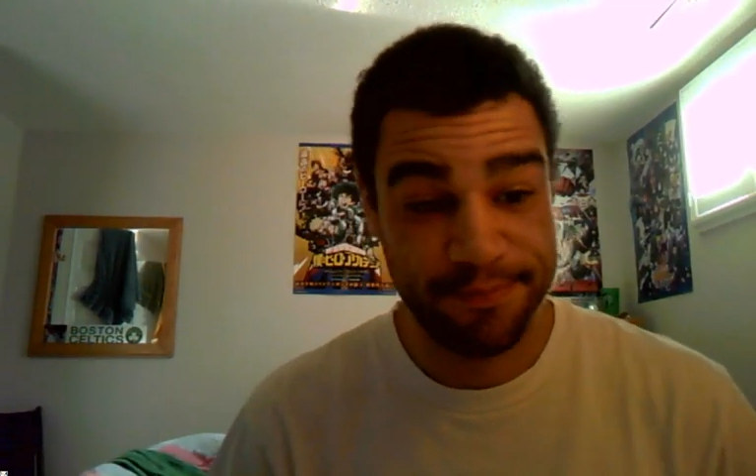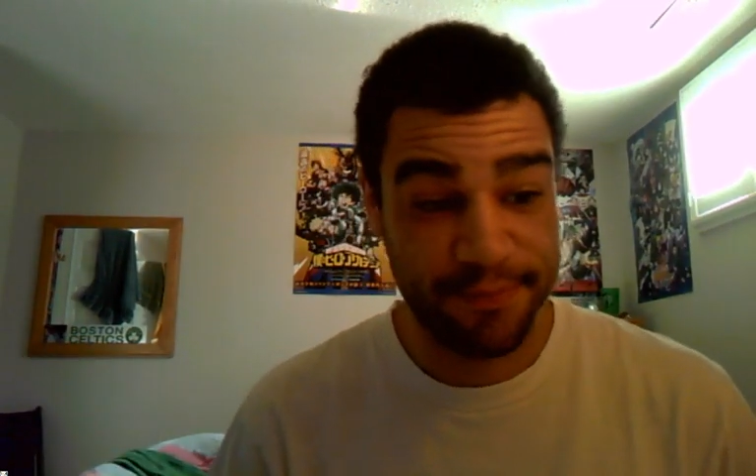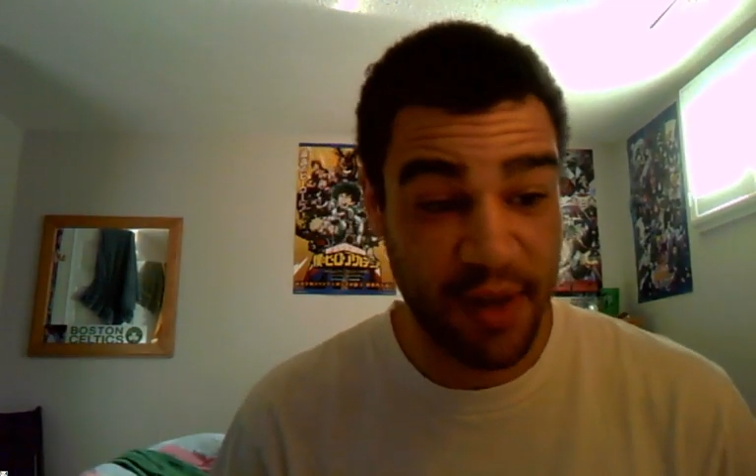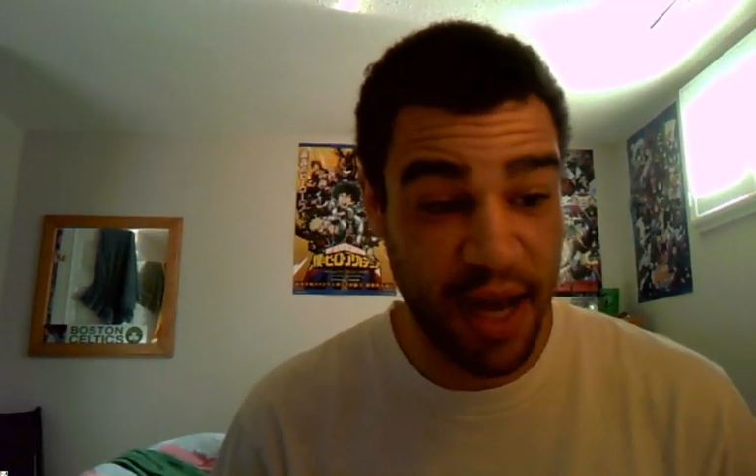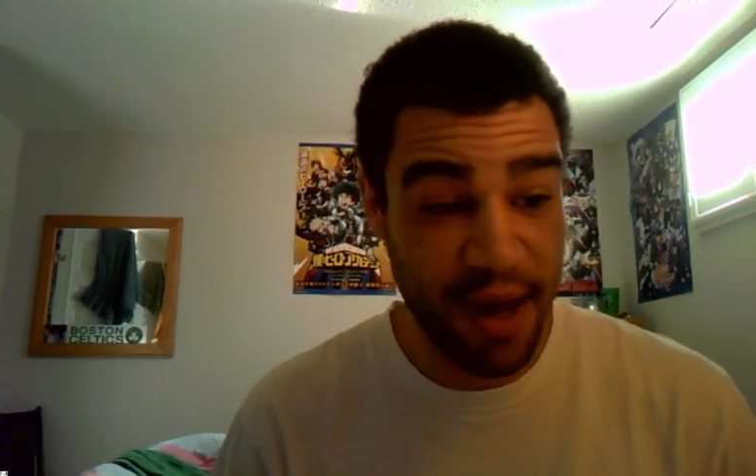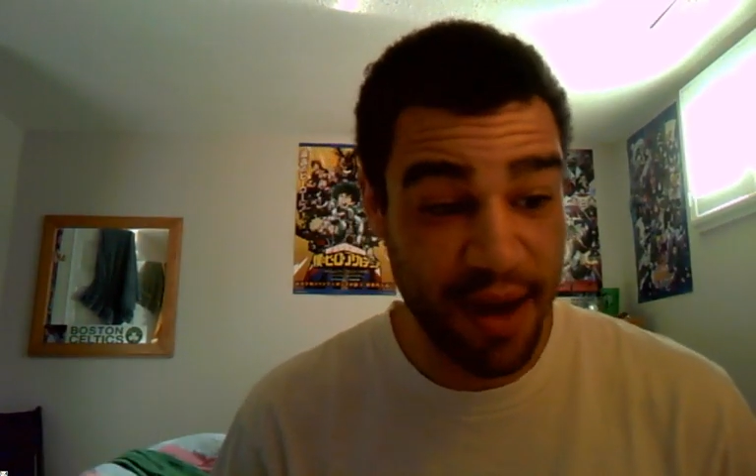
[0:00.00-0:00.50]

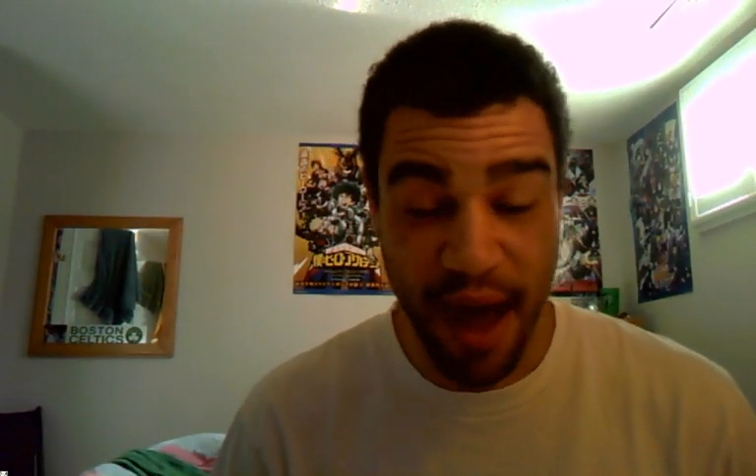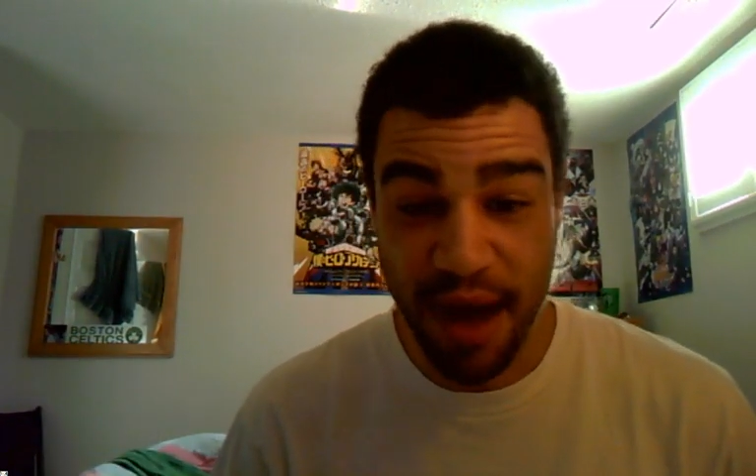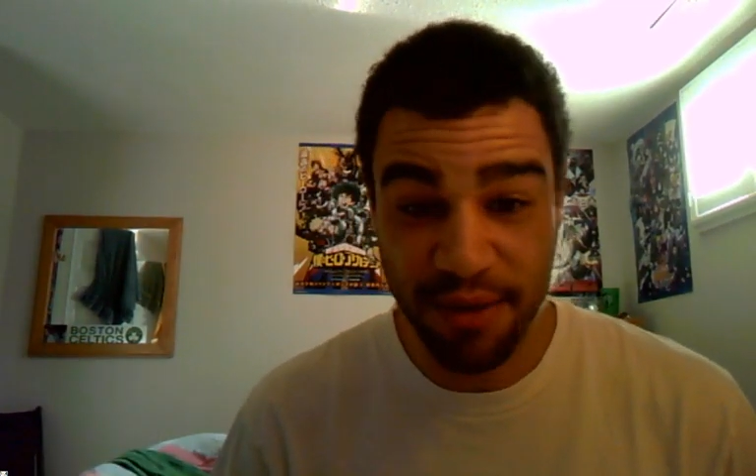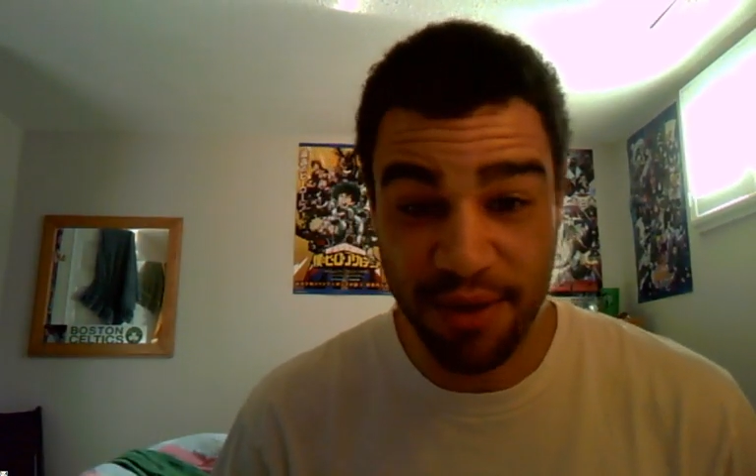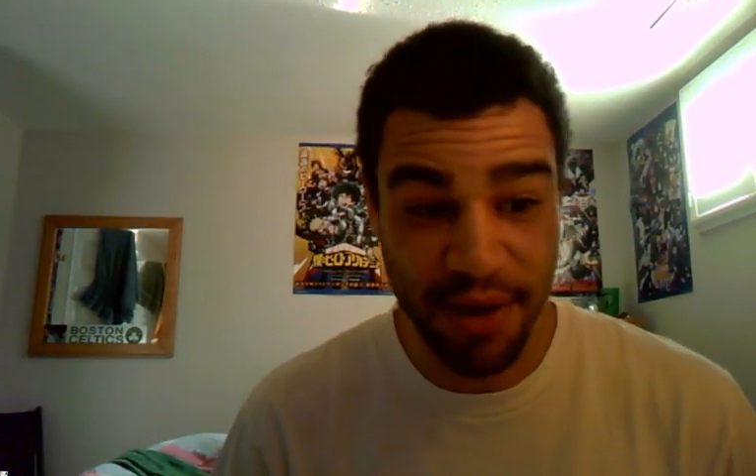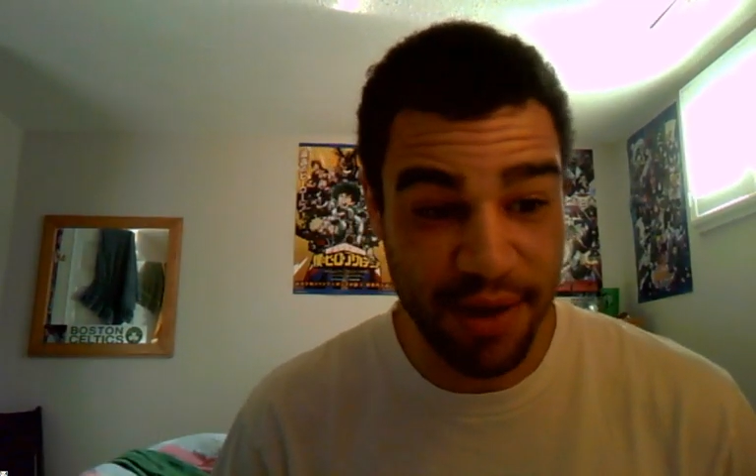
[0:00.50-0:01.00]
Yeah, I
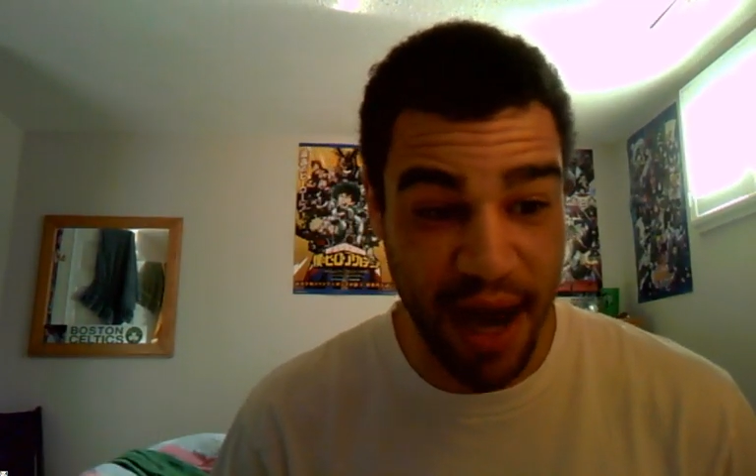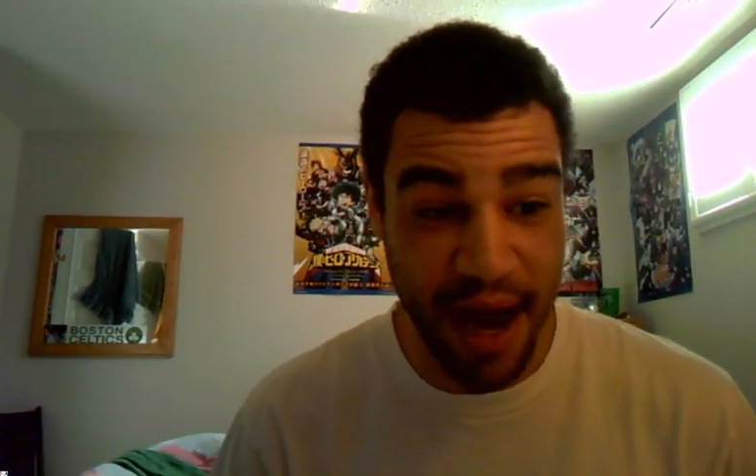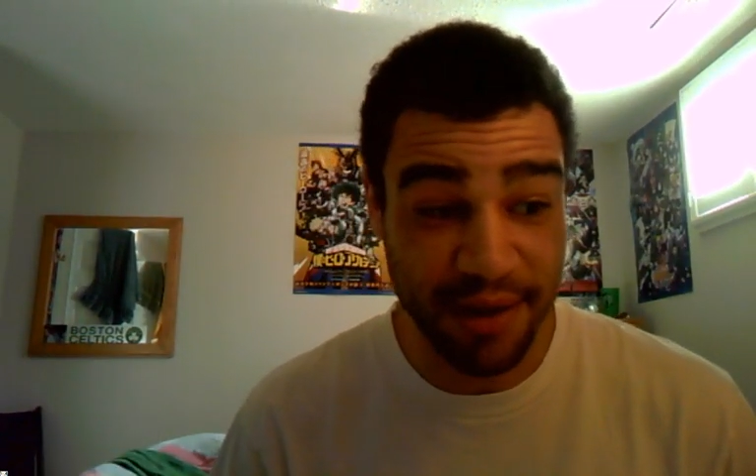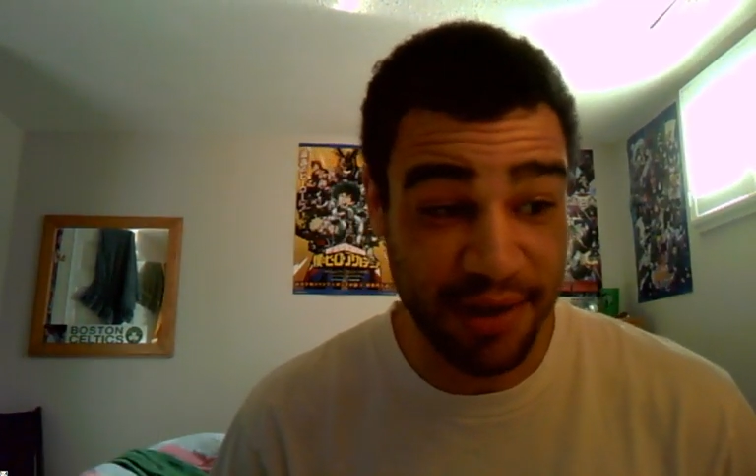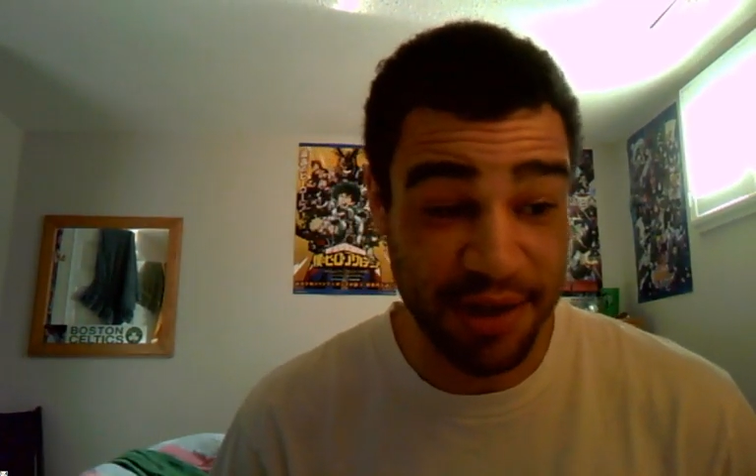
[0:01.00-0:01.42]
don't know, guys.